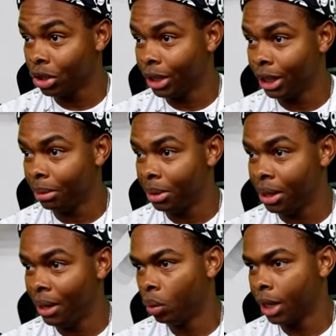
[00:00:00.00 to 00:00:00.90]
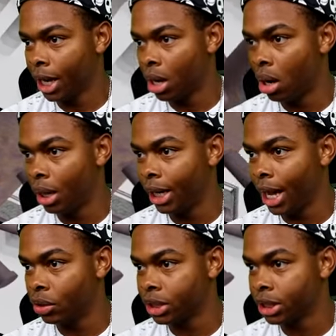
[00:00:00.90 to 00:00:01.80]
Are you kidding me? What kind of haunted
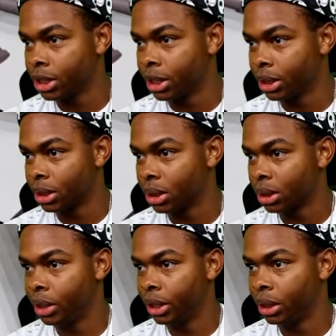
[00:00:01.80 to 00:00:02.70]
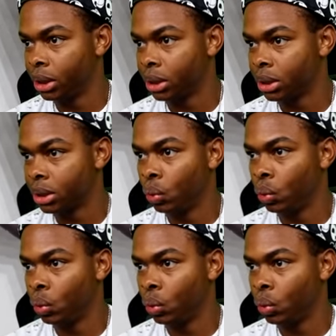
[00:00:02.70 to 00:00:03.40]
house is this? Ridiculous.